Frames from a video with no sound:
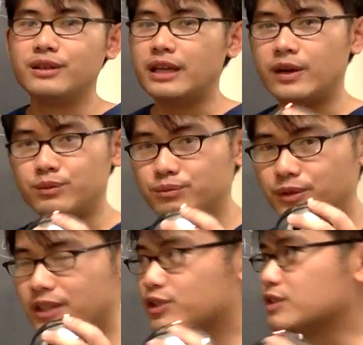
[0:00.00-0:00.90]
And
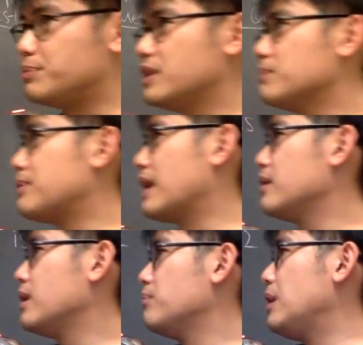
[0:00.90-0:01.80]
let's just begin by
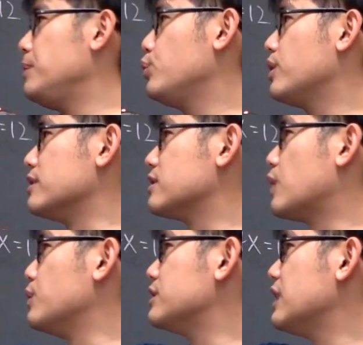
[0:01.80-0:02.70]
maybe we can
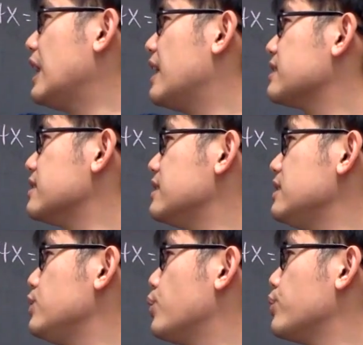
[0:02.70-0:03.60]
start with x is
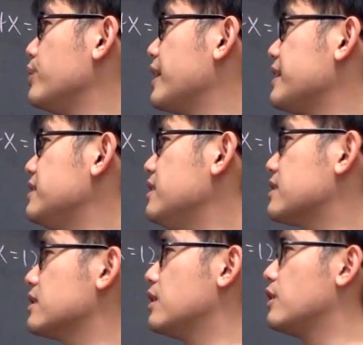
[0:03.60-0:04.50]
equal to negative
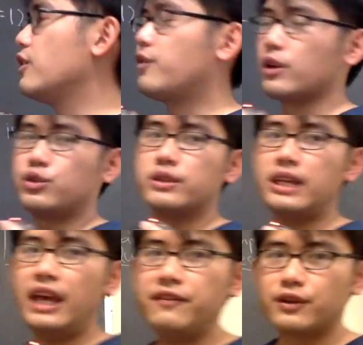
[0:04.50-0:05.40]
6 from choice
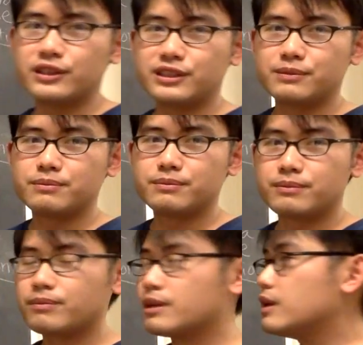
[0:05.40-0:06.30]
A first.
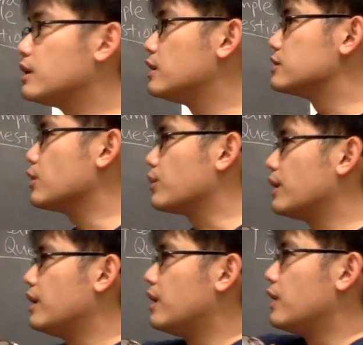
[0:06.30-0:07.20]
So
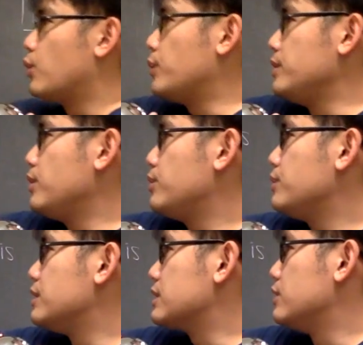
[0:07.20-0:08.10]
what we need to do
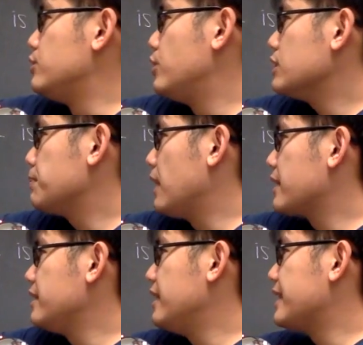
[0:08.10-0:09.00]
is just
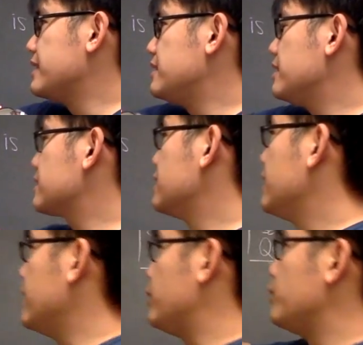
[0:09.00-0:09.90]
plug in negative 6
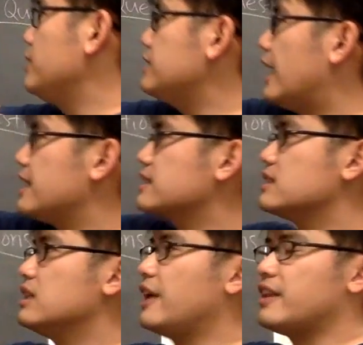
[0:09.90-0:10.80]
into this x
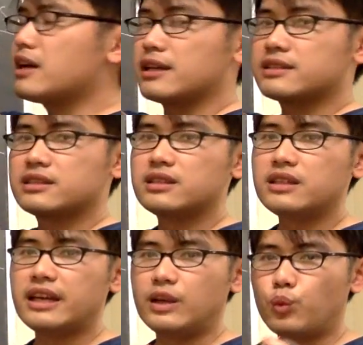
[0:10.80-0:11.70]
and that x
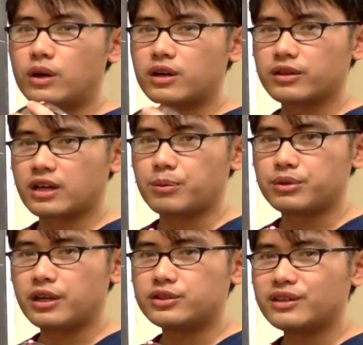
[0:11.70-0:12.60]
and then work out the
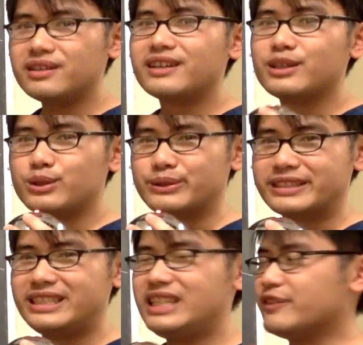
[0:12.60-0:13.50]
computation to
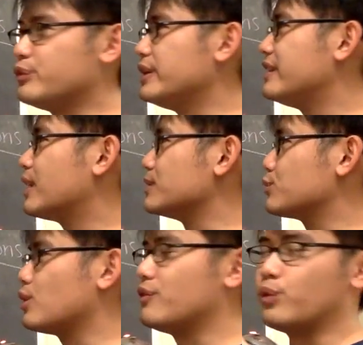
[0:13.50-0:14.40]
see if we end up with
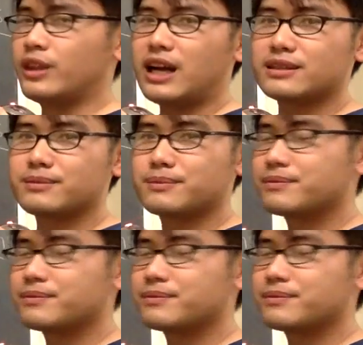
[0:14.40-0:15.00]
12 or not.